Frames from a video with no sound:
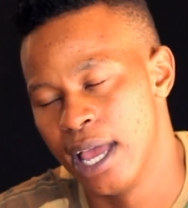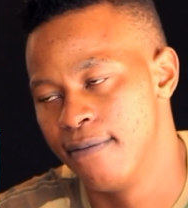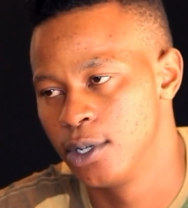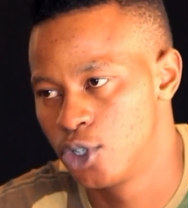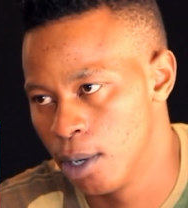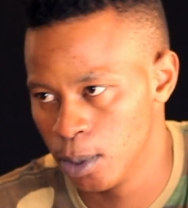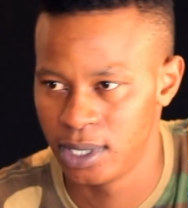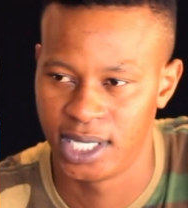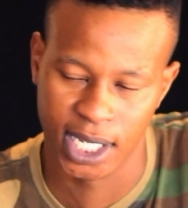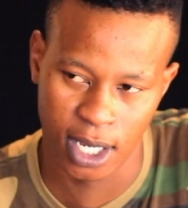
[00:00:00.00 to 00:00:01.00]
having
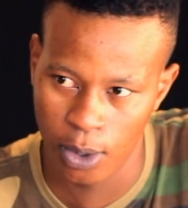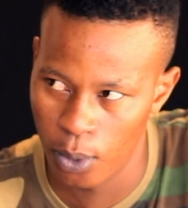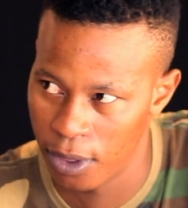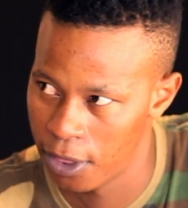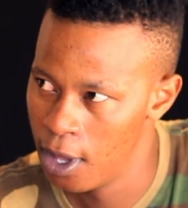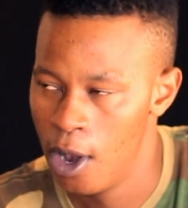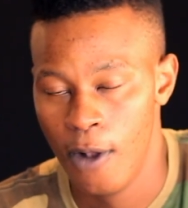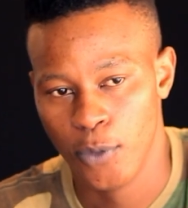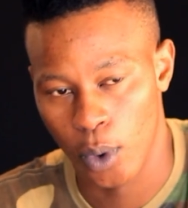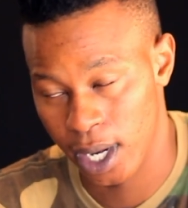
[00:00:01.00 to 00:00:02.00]
troubles dealing with
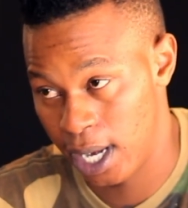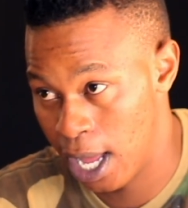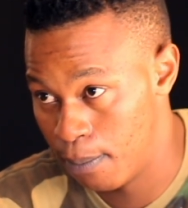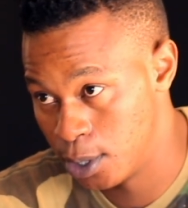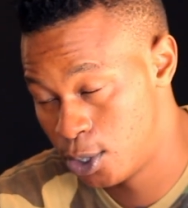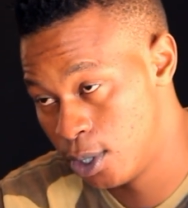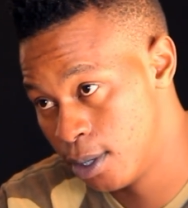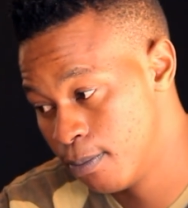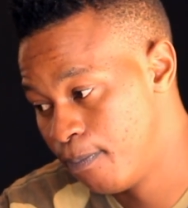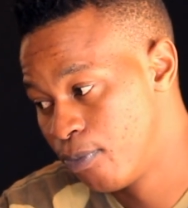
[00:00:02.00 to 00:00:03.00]
what had happened to
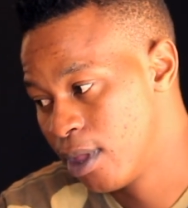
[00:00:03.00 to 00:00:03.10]
them